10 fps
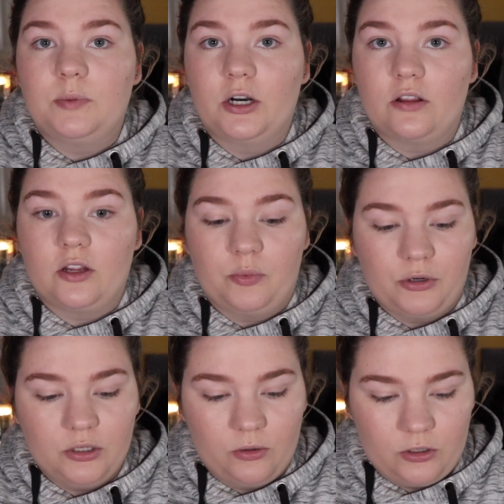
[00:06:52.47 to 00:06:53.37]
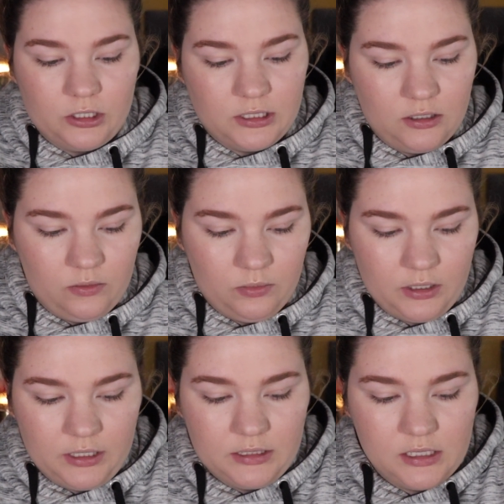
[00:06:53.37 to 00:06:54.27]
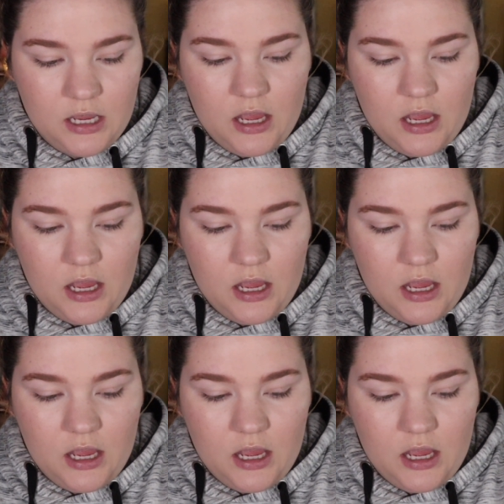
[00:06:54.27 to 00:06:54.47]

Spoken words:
part of their pre-order deal was